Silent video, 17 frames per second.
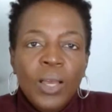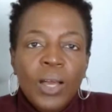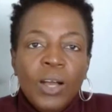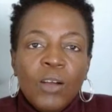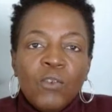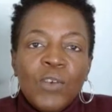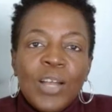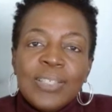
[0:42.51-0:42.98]
A
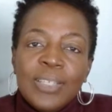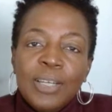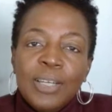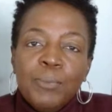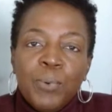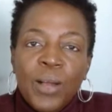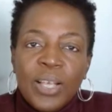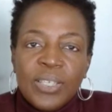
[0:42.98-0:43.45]
resident
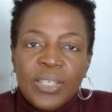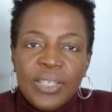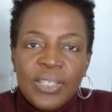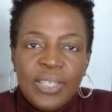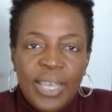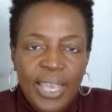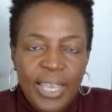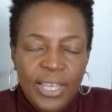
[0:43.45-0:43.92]
process
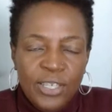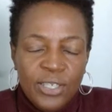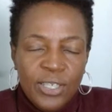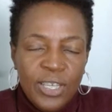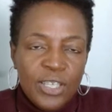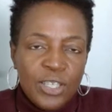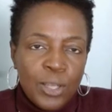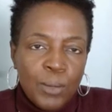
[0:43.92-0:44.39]
agent
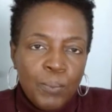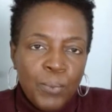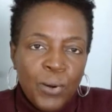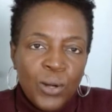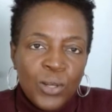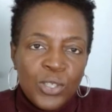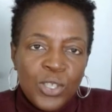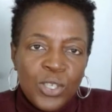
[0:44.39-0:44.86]
is a
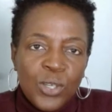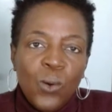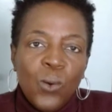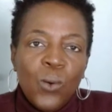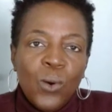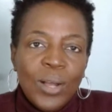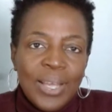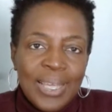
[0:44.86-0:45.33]
person
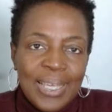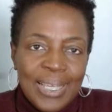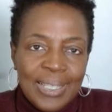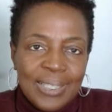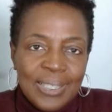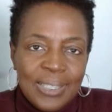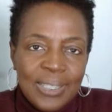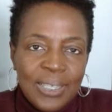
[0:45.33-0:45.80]
or
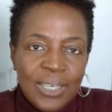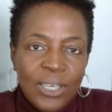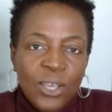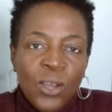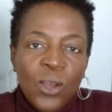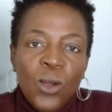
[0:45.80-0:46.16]
entity